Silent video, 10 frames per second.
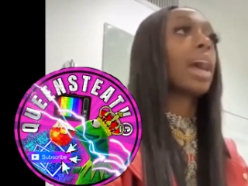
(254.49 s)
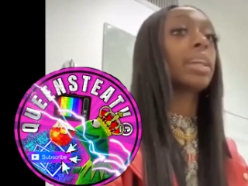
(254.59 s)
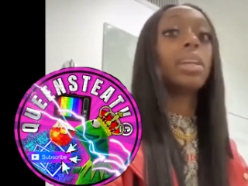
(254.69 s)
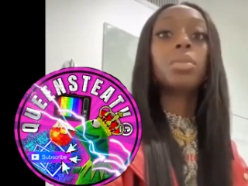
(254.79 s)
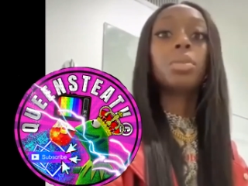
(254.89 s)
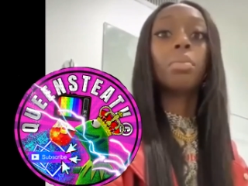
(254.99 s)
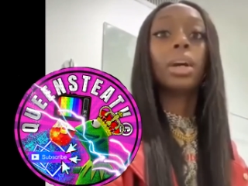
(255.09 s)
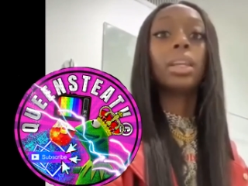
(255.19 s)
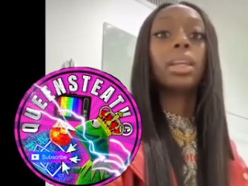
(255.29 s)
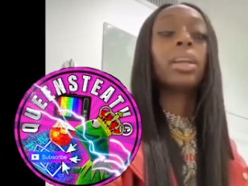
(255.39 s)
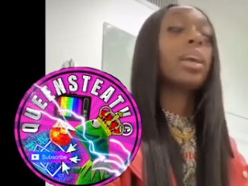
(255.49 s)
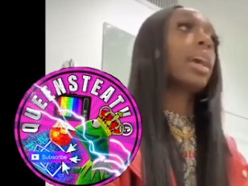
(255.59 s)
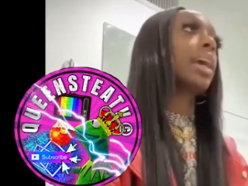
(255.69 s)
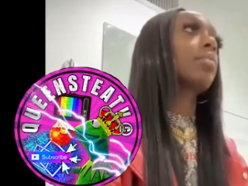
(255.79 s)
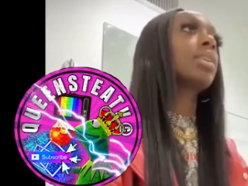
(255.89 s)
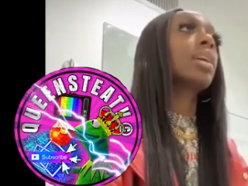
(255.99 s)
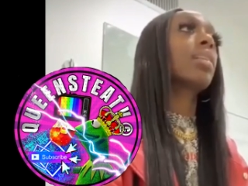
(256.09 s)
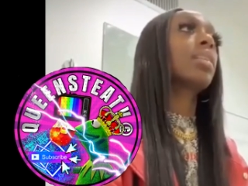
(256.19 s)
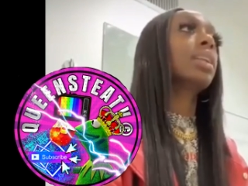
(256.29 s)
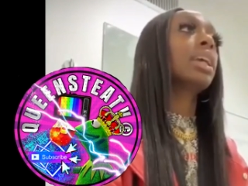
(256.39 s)
I give you money every
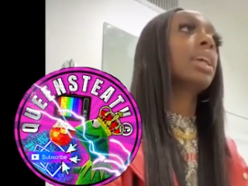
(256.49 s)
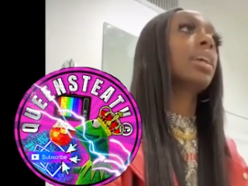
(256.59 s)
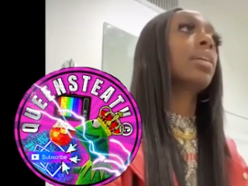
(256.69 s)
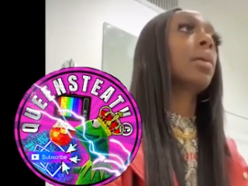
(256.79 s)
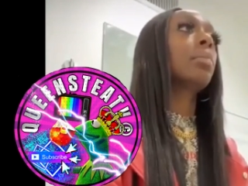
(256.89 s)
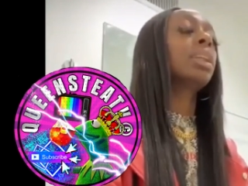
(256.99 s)
now and then,